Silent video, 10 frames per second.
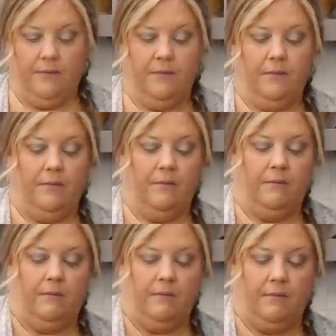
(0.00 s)

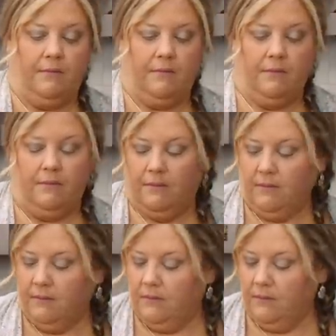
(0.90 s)

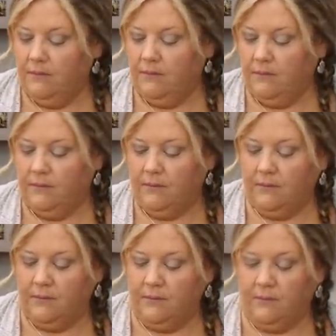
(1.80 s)

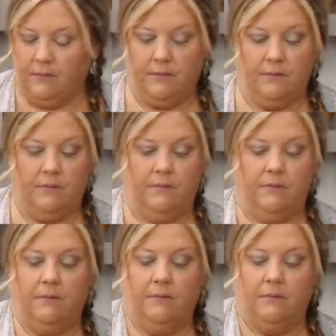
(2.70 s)

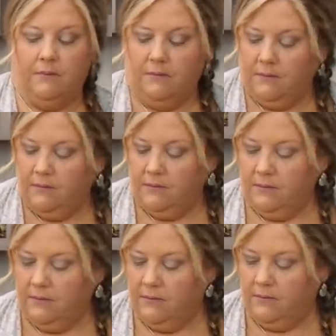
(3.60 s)

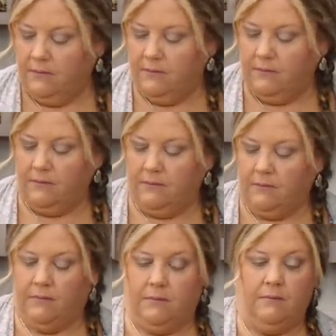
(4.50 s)

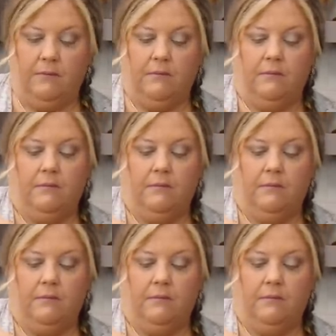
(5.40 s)
(no one is talking)